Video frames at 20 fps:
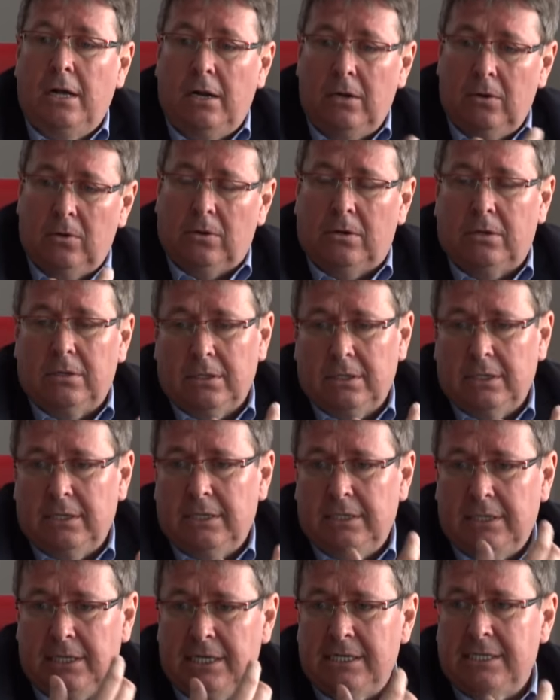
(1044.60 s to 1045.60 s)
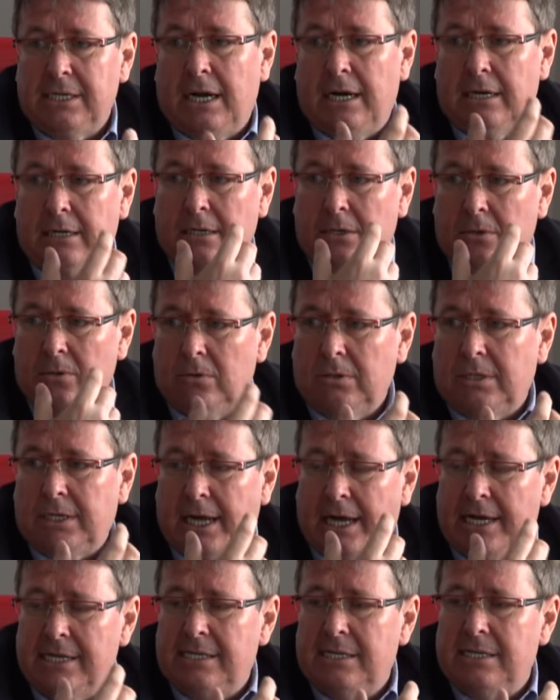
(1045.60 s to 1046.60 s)
look, these are the good
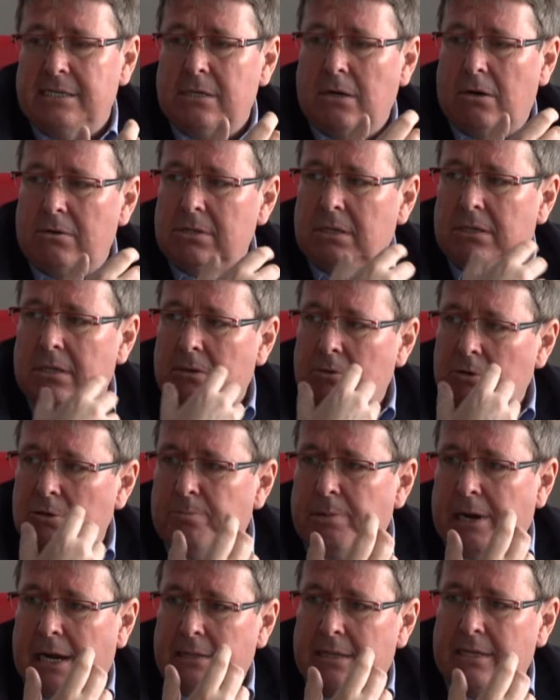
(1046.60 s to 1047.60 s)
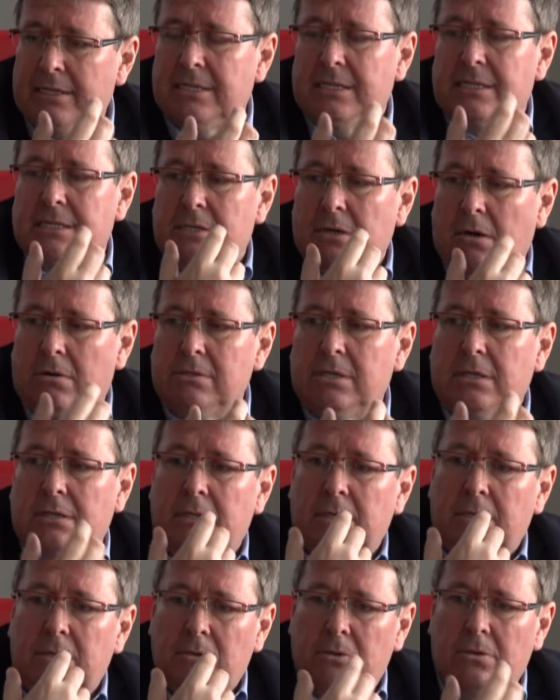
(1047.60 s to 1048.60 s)
cases, those are the good practices, those are
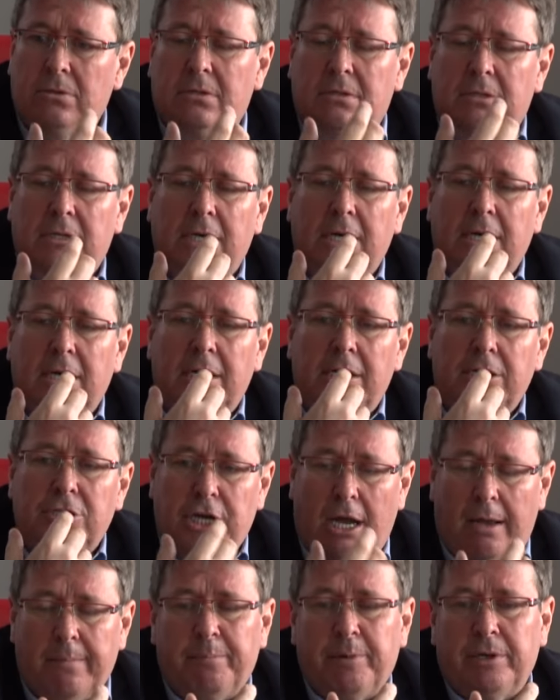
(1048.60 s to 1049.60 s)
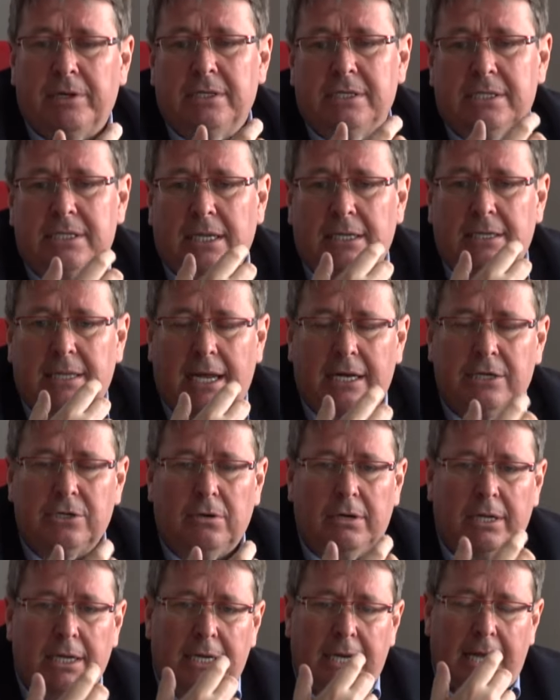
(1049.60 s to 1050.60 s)
the good champions that
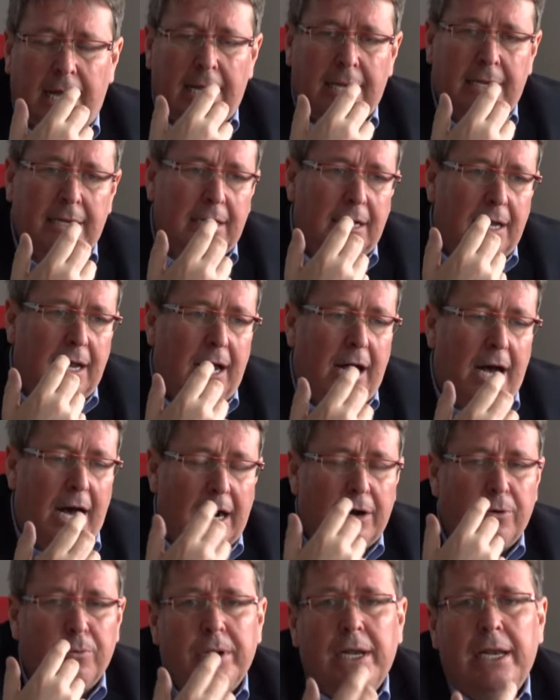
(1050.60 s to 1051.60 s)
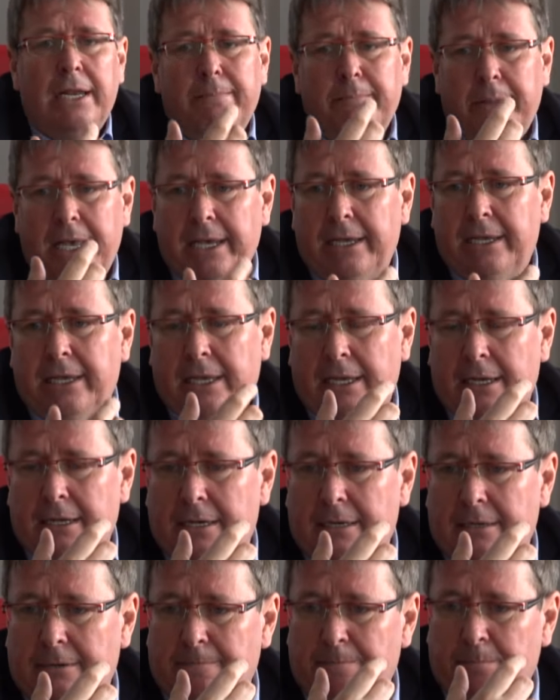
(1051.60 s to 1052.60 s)
actually are really
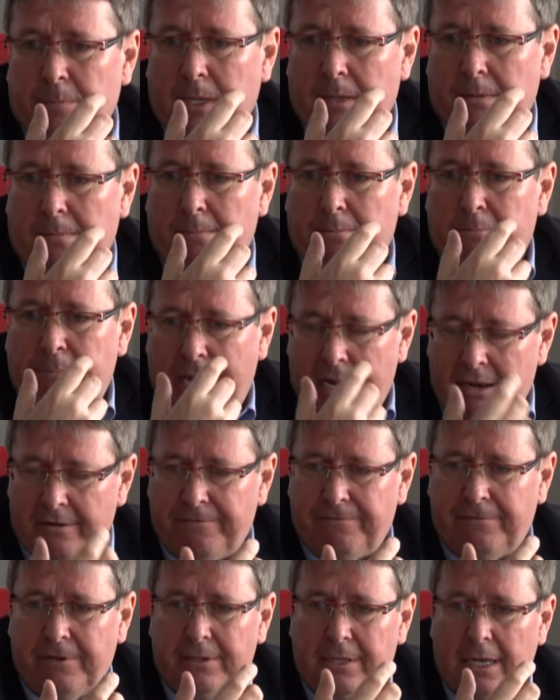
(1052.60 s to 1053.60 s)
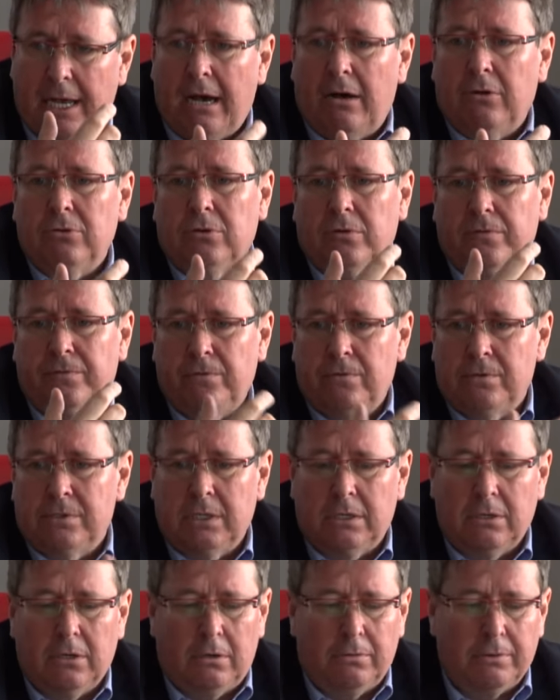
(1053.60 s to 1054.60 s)
making benefit out of
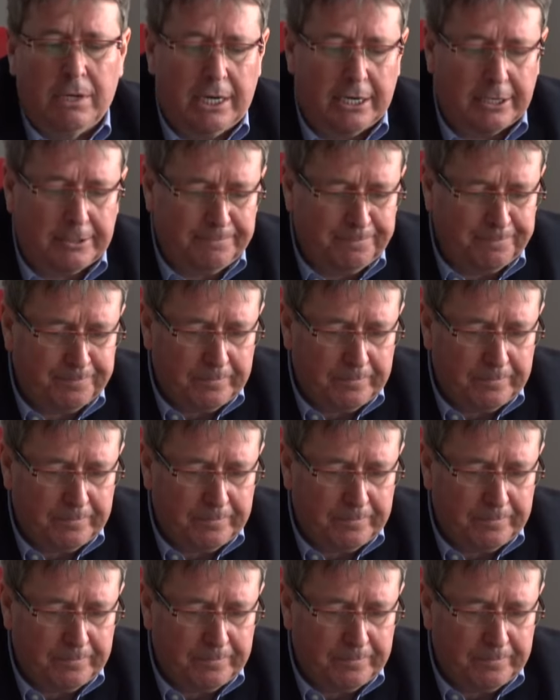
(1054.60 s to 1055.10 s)
using OER.